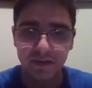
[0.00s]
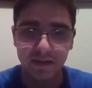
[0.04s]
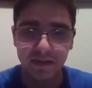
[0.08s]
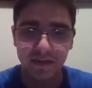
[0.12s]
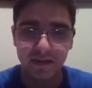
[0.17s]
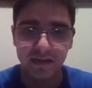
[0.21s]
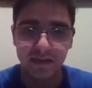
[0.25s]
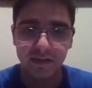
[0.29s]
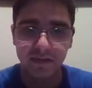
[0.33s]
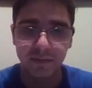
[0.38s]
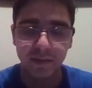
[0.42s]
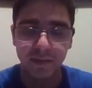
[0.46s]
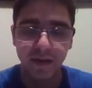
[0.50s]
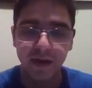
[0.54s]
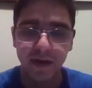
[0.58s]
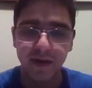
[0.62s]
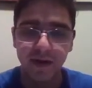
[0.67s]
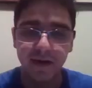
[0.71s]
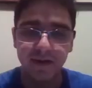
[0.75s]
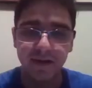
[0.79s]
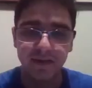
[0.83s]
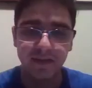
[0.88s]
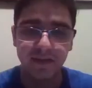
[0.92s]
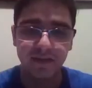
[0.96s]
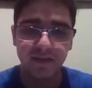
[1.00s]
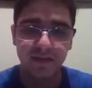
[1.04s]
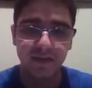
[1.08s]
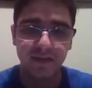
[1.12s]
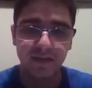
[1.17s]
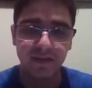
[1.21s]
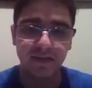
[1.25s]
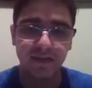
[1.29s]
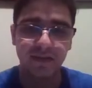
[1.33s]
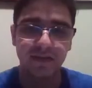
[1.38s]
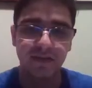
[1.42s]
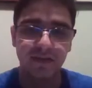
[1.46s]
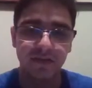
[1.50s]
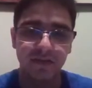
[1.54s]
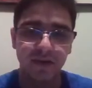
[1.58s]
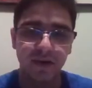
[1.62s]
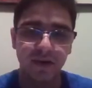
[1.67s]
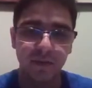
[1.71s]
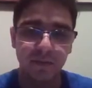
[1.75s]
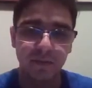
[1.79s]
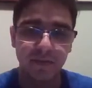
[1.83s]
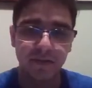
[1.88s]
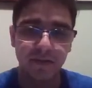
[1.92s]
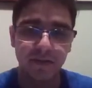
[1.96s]
then this pawn is
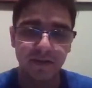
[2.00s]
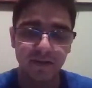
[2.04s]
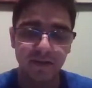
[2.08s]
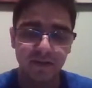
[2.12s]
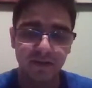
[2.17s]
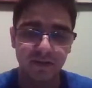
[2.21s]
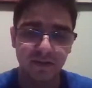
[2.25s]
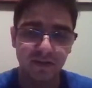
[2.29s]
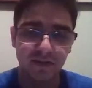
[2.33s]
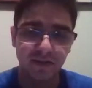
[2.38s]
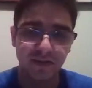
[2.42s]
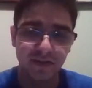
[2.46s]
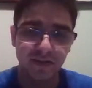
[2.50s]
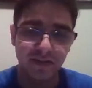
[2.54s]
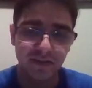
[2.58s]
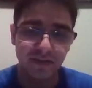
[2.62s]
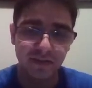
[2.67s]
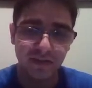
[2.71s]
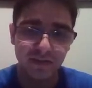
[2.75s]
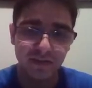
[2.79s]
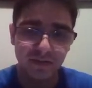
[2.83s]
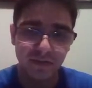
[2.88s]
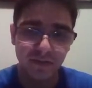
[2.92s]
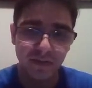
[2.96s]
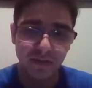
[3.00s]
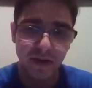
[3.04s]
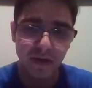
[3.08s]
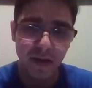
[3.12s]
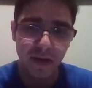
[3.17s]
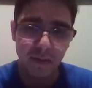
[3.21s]
dropping, so I should have